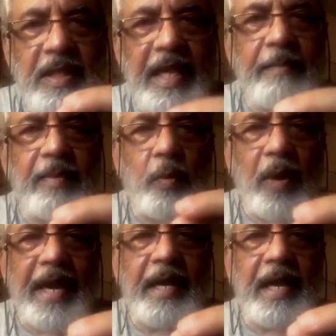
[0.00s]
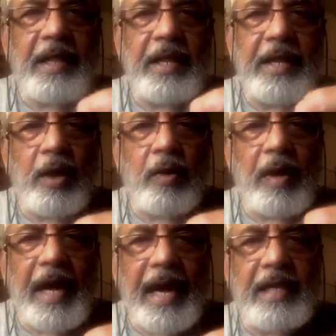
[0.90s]
same the white and the yellow
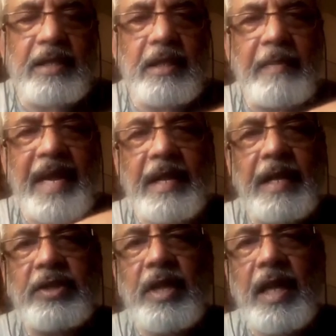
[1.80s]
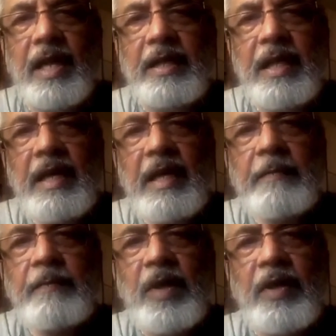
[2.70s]
as the main dish does,
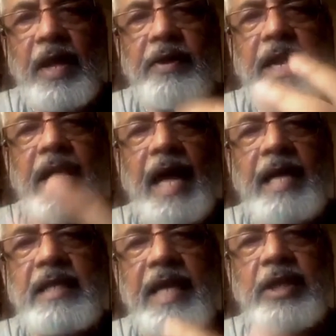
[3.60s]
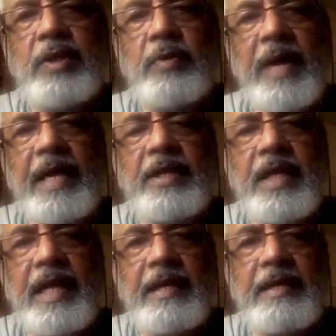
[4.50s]
so that really accentuates
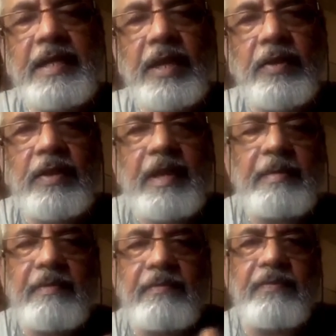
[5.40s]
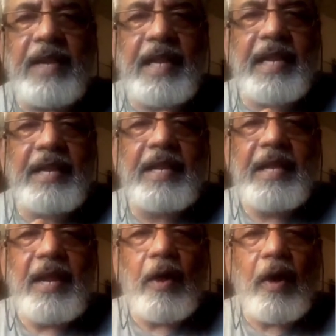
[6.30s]
these the feeling
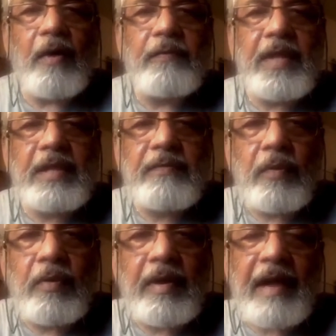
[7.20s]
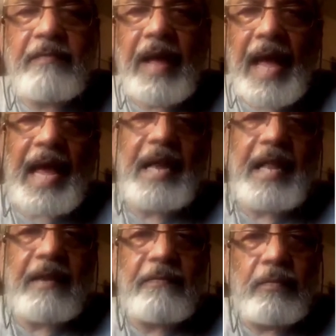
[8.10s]
of this photograph and
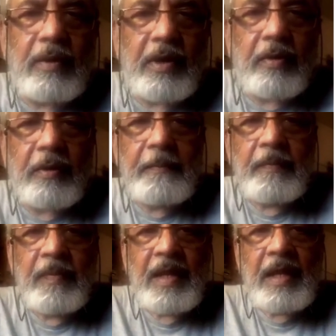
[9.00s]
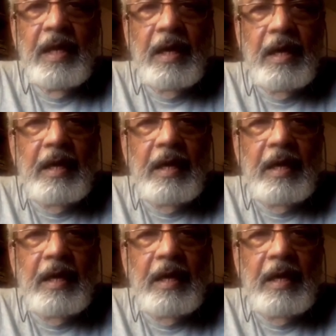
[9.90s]
that food, and the